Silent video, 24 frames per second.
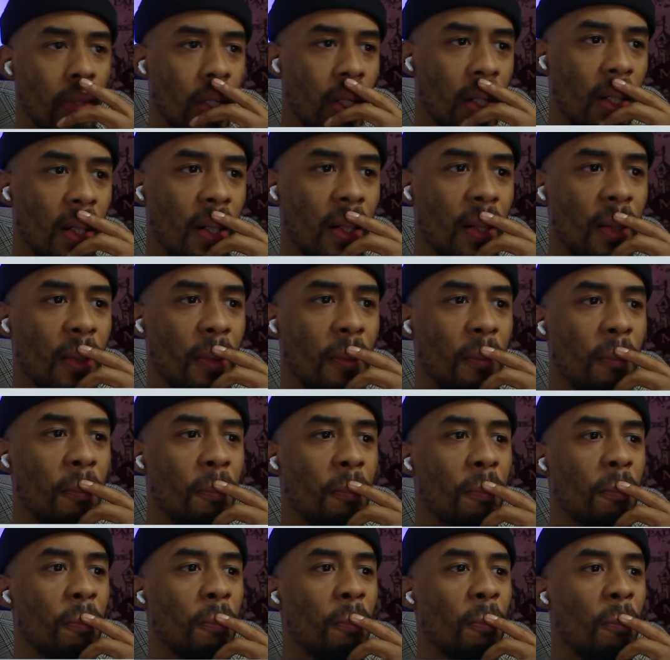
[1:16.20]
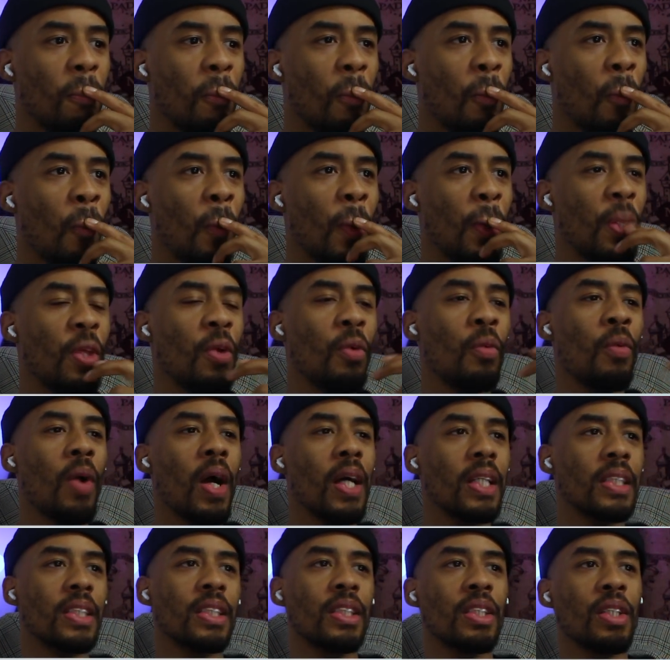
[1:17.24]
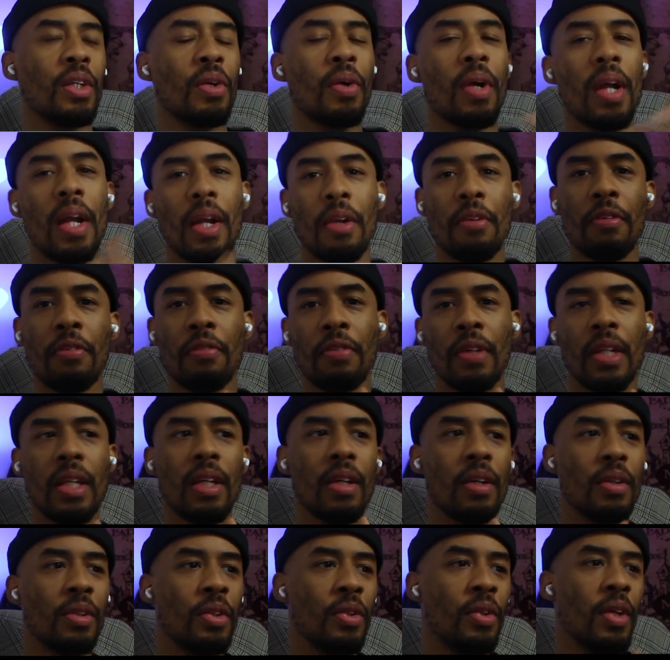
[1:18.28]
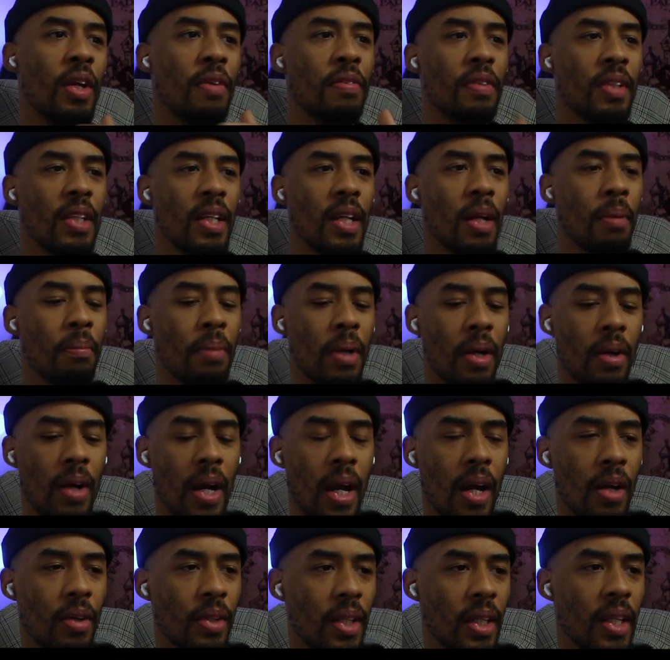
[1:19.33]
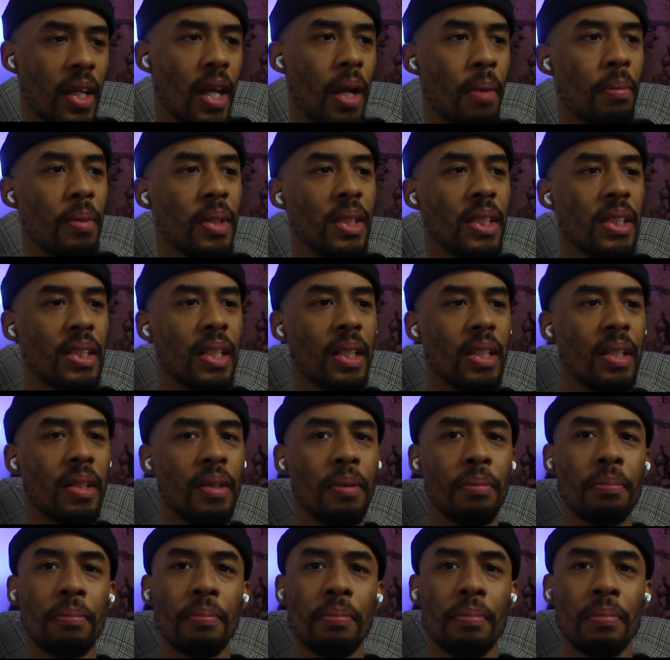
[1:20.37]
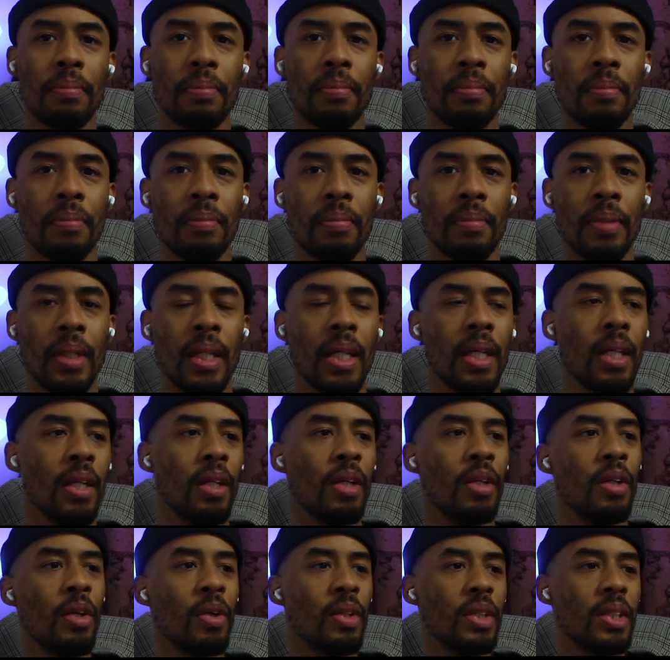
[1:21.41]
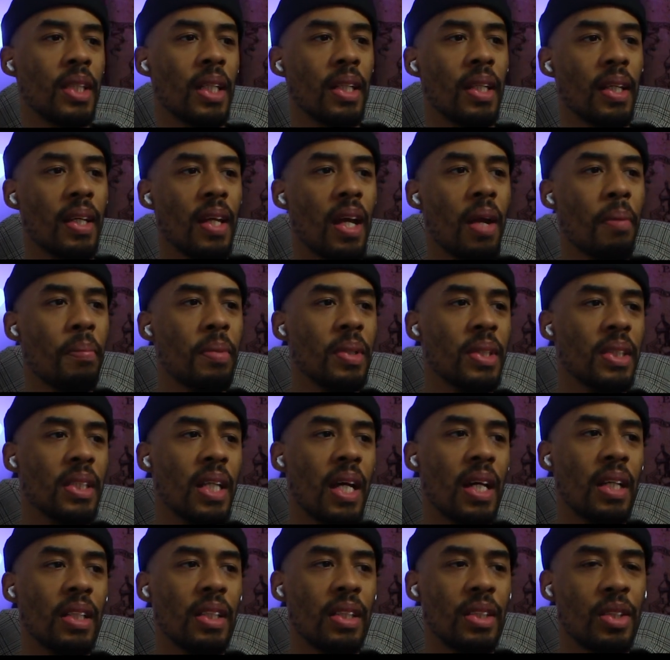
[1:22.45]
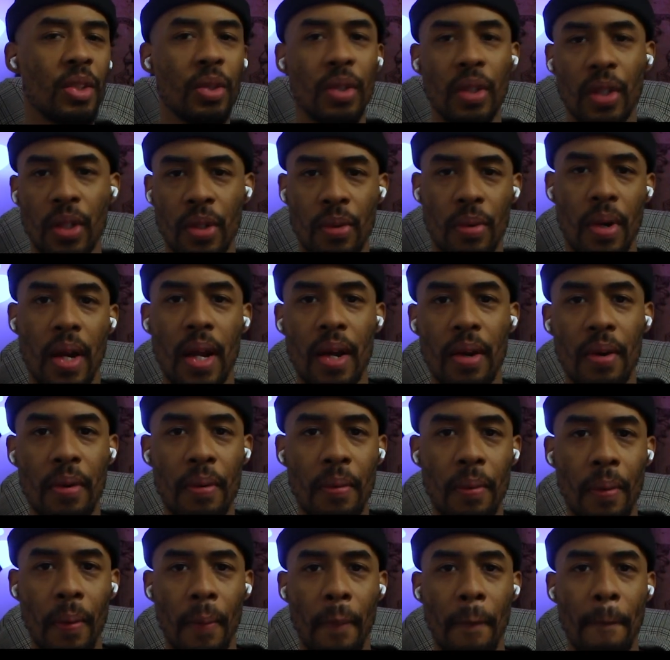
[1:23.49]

Um, when you watch the choreography video, do you ever think about how the camera is set up? You notice that the camera is not to the ground.